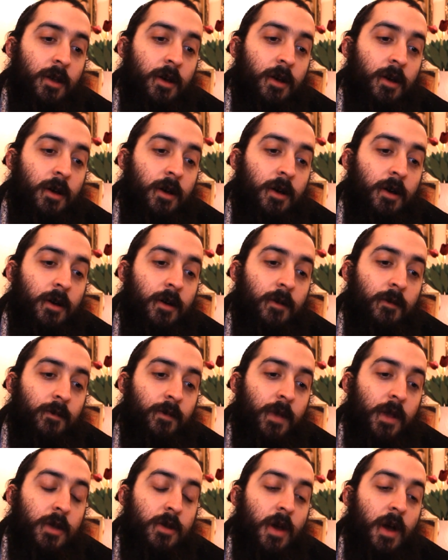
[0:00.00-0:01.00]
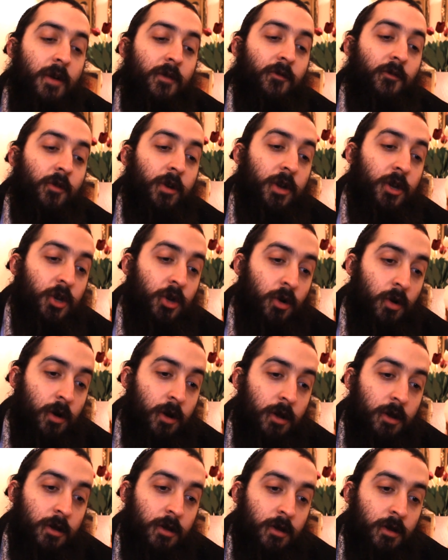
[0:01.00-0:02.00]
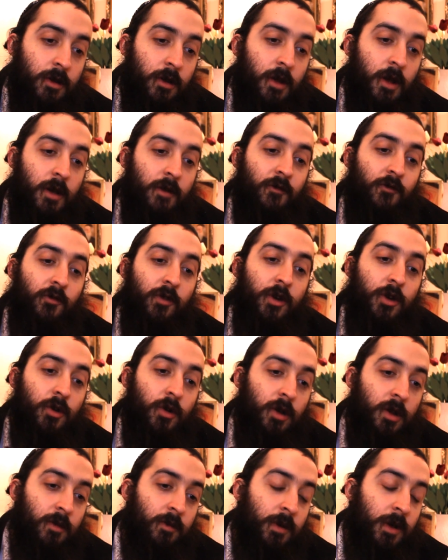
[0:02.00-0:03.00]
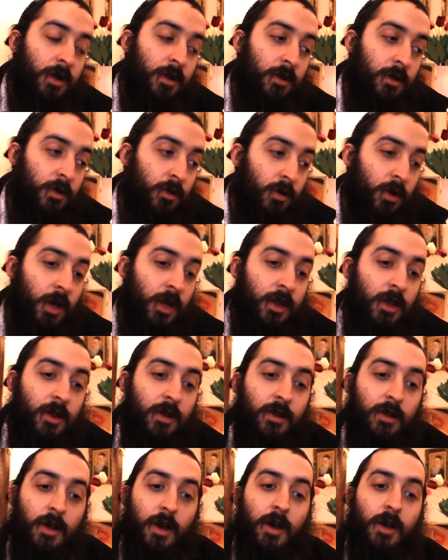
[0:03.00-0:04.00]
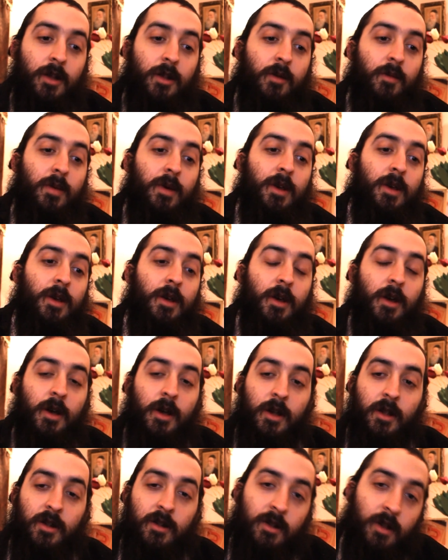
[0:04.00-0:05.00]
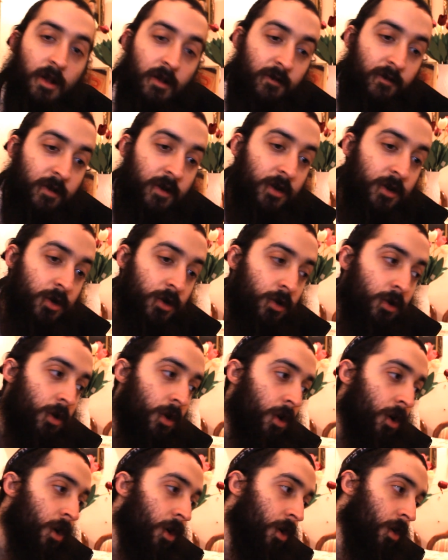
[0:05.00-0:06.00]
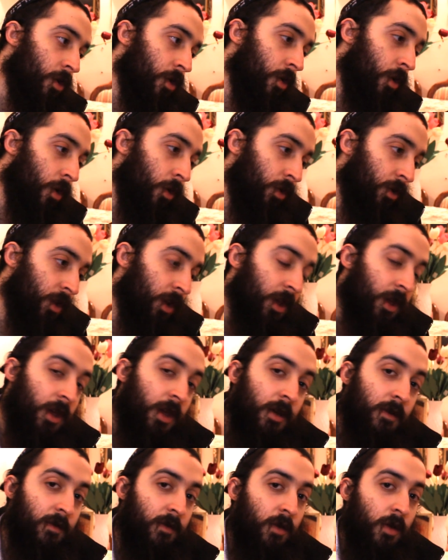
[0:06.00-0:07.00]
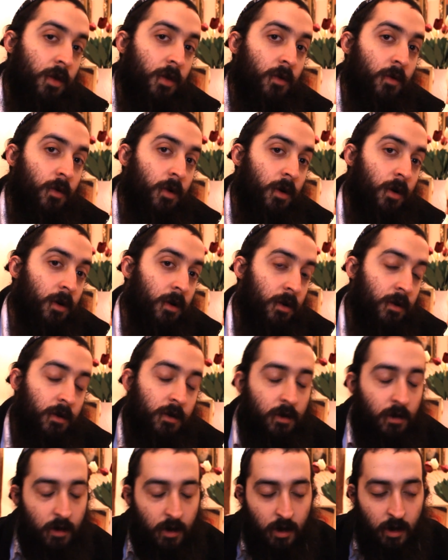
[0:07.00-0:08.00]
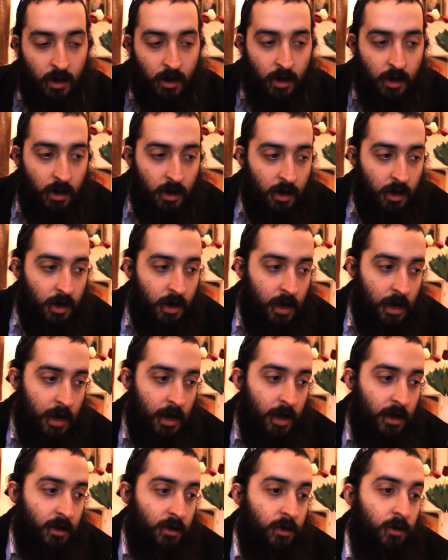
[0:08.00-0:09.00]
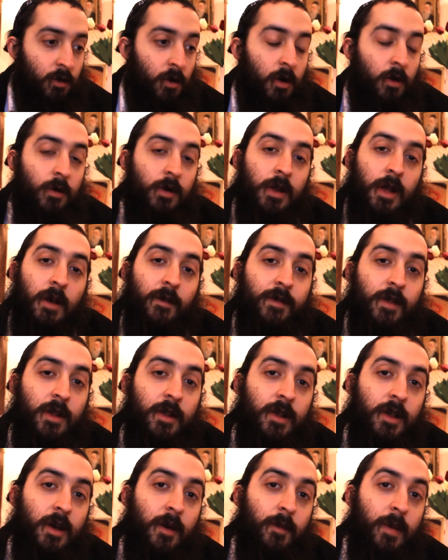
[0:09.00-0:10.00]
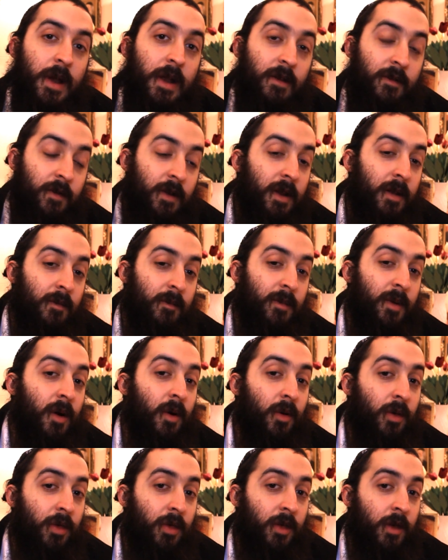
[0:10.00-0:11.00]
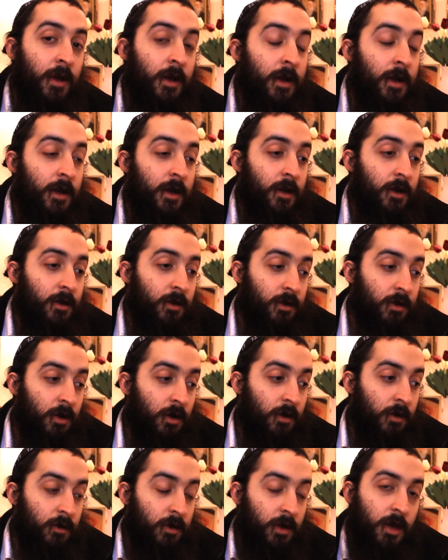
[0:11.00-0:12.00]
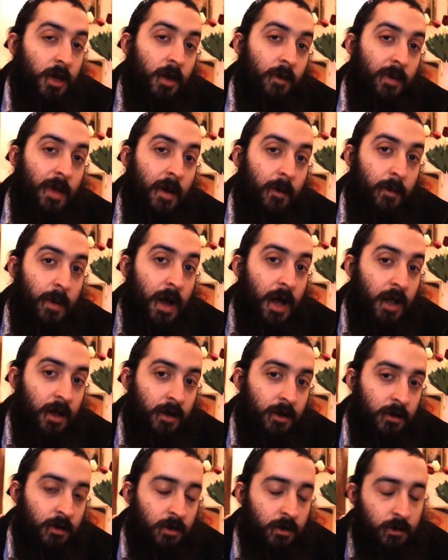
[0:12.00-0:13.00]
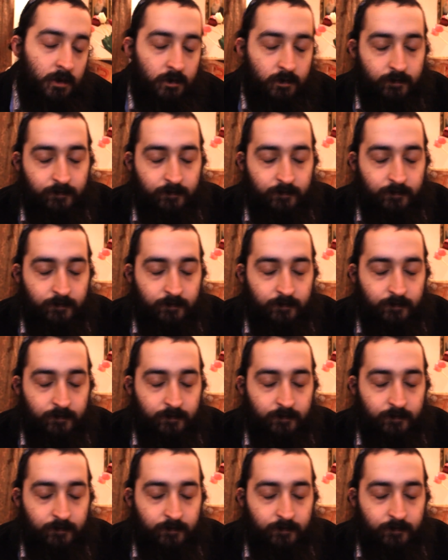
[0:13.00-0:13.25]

um, that you have free choice, and free choice means you can decide to be selfish or to give to the world, and you always have to see a benefit in both. So, to keep that balance,